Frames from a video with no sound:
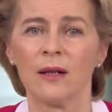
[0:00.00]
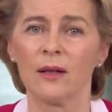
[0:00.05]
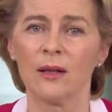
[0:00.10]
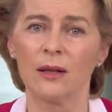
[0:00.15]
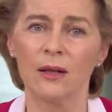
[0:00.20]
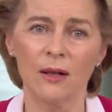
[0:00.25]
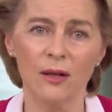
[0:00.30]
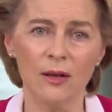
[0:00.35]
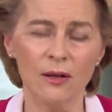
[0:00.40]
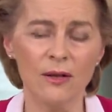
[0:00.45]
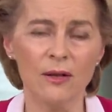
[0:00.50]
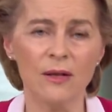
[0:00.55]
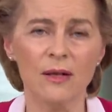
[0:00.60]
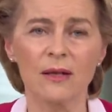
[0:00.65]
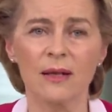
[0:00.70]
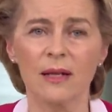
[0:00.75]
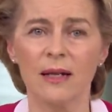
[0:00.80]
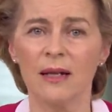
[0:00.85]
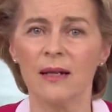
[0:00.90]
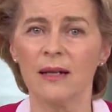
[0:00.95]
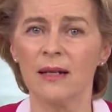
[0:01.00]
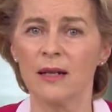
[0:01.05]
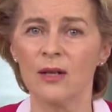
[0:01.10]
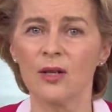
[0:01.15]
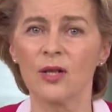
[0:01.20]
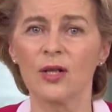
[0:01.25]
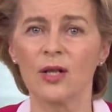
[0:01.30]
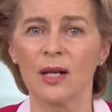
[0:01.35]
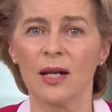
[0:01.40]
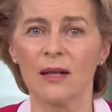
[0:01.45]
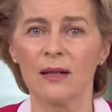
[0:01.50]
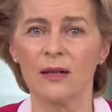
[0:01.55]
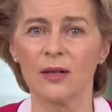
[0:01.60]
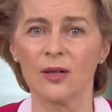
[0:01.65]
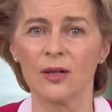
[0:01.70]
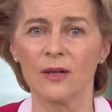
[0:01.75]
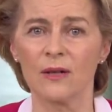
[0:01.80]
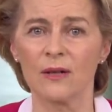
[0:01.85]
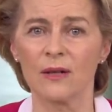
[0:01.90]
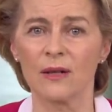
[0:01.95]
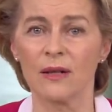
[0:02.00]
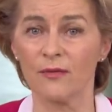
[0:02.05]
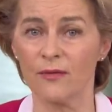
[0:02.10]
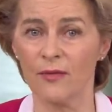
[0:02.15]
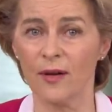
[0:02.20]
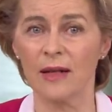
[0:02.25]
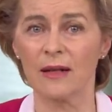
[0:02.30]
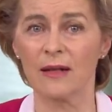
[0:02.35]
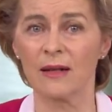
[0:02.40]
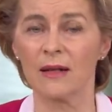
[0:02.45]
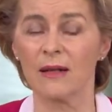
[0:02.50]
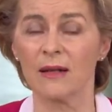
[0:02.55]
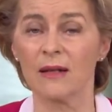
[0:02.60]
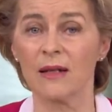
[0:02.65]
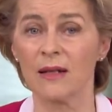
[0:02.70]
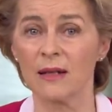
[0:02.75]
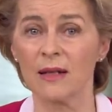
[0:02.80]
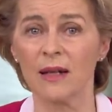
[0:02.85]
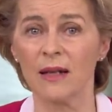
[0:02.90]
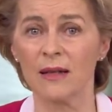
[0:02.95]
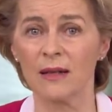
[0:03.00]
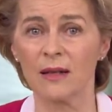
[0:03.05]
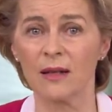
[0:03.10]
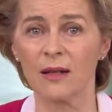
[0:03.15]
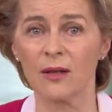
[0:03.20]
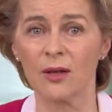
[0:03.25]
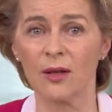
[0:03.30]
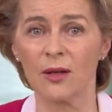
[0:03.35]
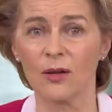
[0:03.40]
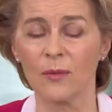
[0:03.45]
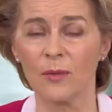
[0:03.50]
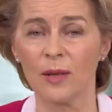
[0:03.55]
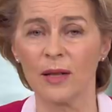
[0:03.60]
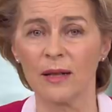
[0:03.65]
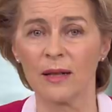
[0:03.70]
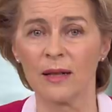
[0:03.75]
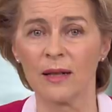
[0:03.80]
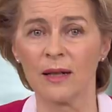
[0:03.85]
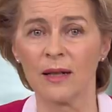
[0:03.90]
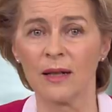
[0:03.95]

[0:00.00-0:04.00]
long-standing challenges affecting the Italian economy.